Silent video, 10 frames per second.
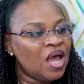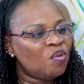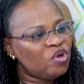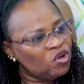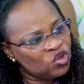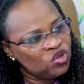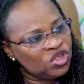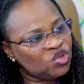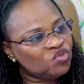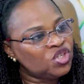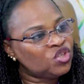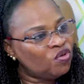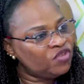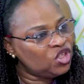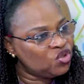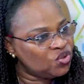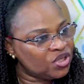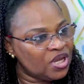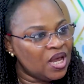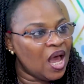And we also use it to resolve
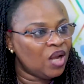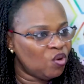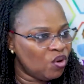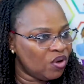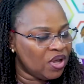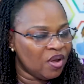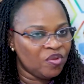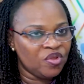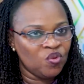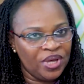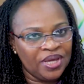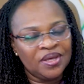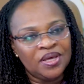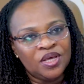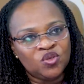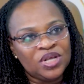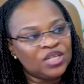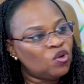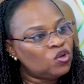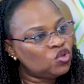issues along the way. So
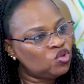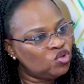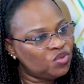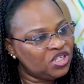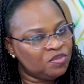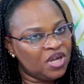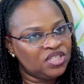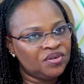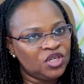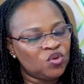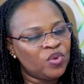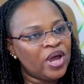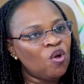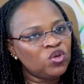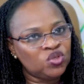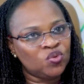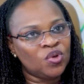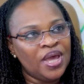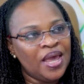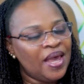that's also to do with demand generation. We are
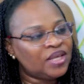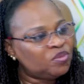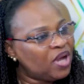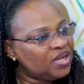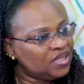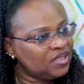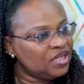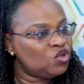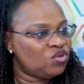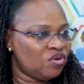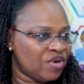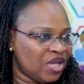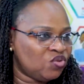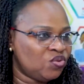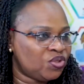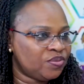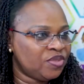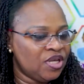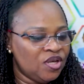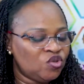also expanding into the grassroots.
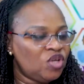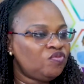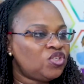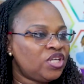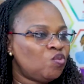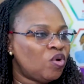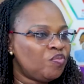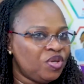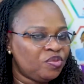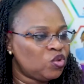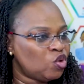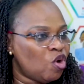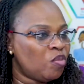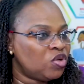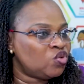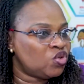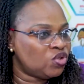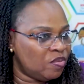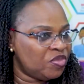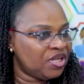So if you say you want people to come on to
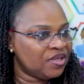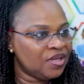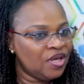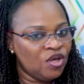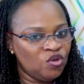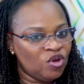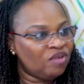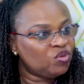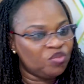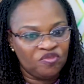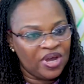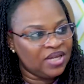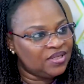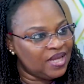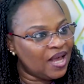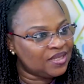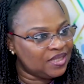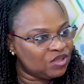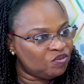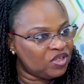something, you have to provide the
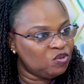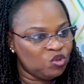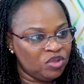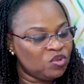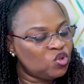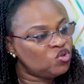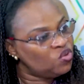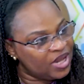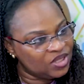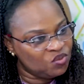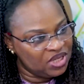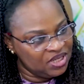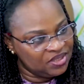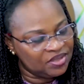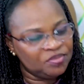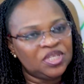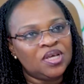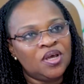access for them to be able to do that with ease.